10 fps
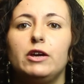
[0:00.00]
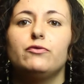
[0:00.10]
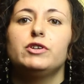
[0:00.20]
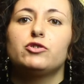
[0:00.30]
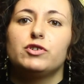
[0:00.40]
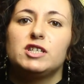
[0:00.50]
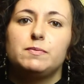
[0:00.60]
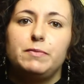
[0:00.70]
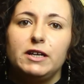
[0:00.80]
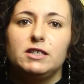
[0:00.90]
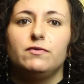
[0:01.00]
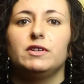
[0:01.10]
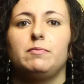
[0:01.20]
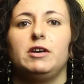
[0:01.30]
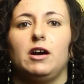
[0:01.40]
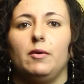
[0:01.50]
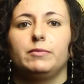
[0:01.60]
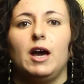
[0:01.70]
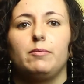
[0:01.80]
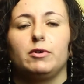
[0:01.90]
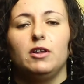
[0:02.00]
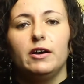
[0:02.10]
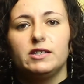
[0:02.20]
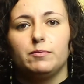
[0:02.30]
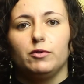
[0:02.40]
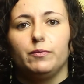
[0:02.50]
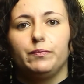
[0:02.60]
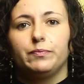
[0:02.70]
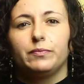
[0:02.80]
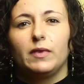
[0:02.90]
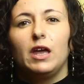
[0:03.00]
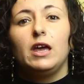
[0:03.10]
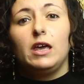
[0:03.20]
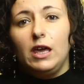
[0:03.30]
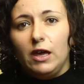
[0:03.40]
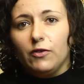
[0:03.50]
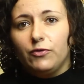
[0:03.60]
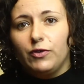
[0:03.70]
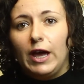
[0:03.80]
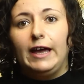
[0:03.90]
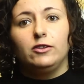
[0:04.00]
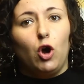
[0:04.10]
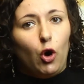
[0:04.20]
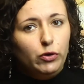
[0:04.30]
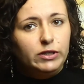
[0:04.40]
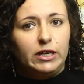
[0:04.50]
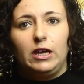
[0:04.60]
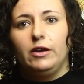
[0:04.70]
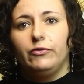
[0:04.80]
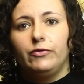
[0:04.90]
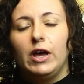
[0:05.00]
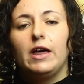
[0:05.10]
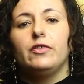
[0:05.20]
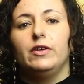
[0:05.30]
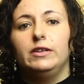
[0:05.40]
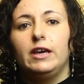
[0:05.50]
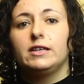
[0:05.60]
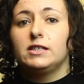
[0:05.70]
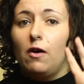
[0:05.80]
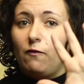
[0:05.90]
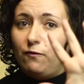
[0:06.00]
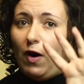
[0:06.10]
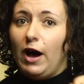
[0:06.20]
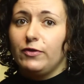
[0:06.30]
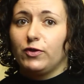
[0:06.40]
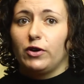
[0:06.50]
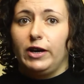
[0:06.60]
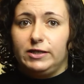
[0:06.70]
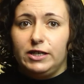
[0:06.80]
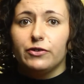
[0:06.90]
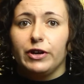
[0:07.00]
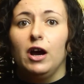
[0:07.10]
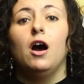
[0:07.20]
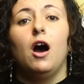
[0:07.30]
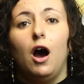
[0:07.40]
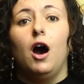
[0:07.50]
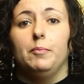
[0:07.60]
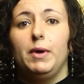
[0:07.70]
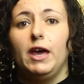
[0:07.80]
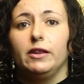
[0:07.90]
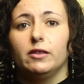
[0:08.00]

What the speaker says: retrospectively become capitalizable if, and only if, the next 5 criteria are met.